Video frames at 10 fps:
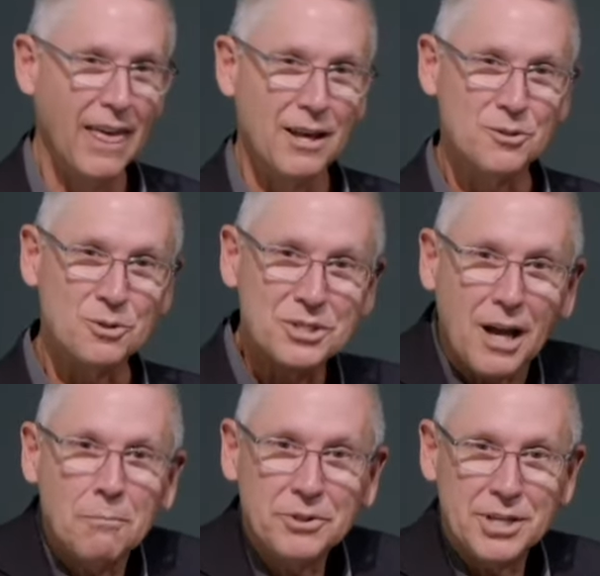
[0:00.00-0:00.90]
So,
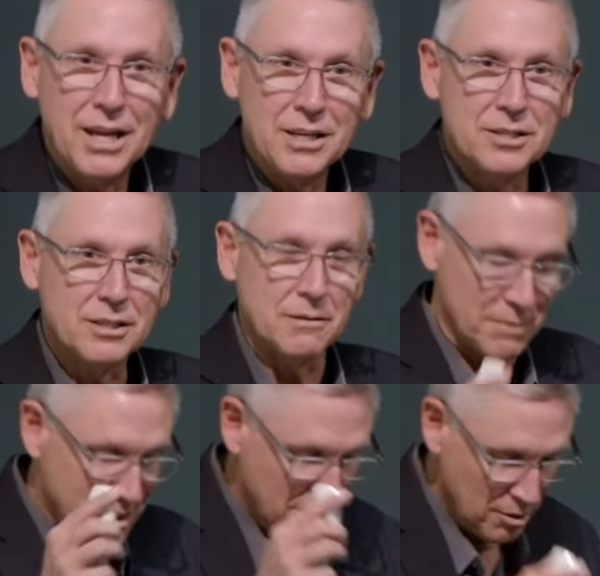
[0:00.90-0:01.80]
simultaneously,
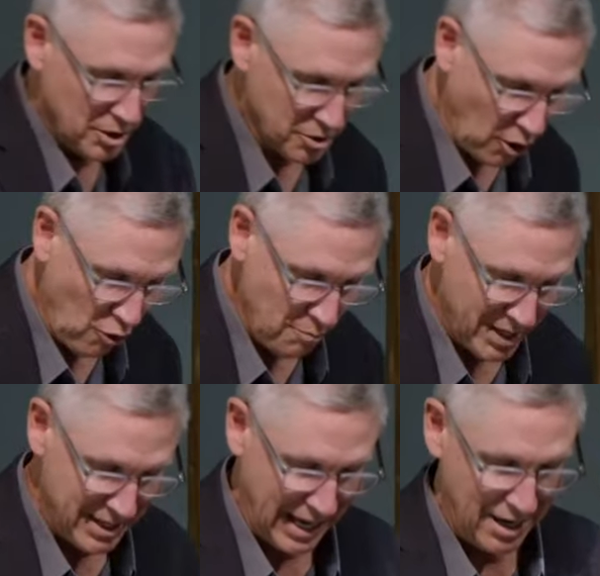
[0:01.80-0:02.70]
mysterious
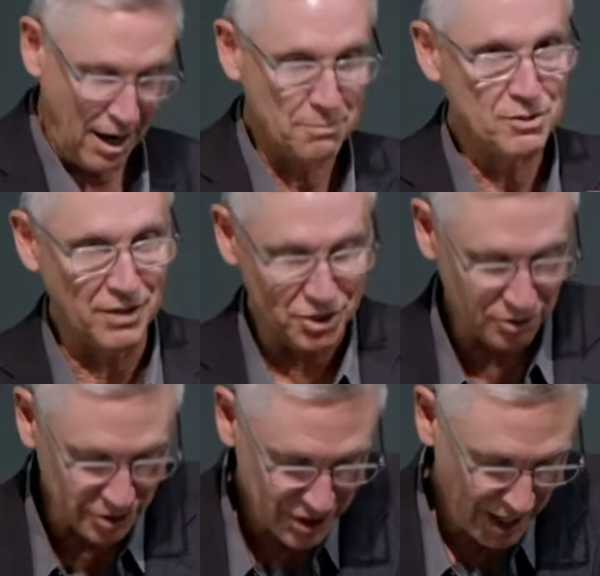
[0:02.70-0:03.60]
omen and
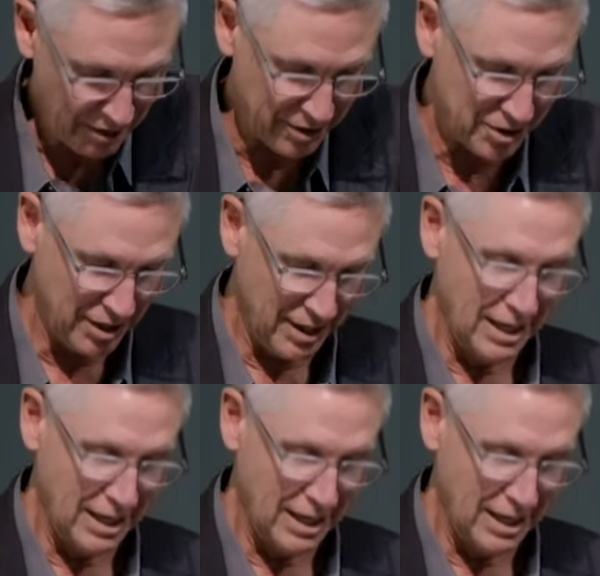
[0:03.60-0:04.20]
observational challenge,